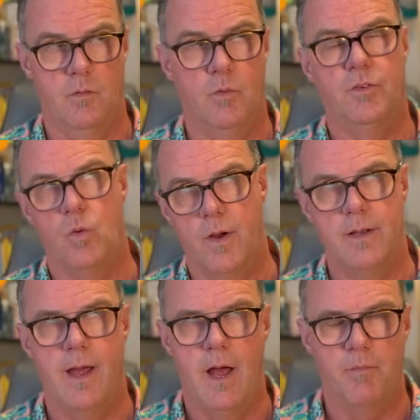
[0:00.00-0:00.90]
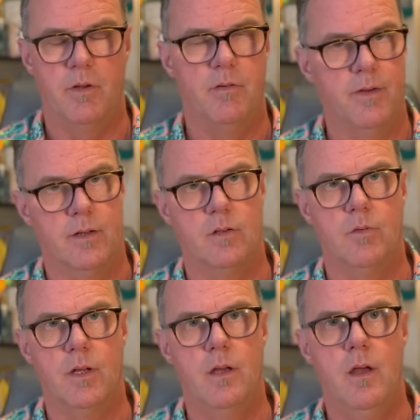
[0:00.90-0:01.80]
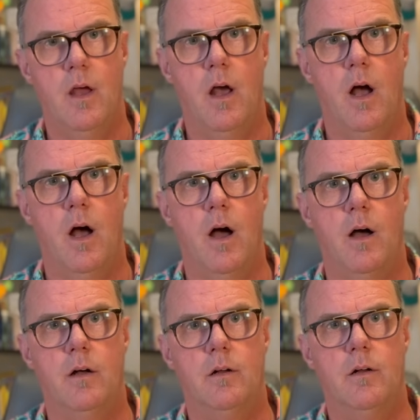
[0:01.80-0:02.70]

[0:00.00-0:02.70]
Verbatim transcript: was going to happen effectively. Uh,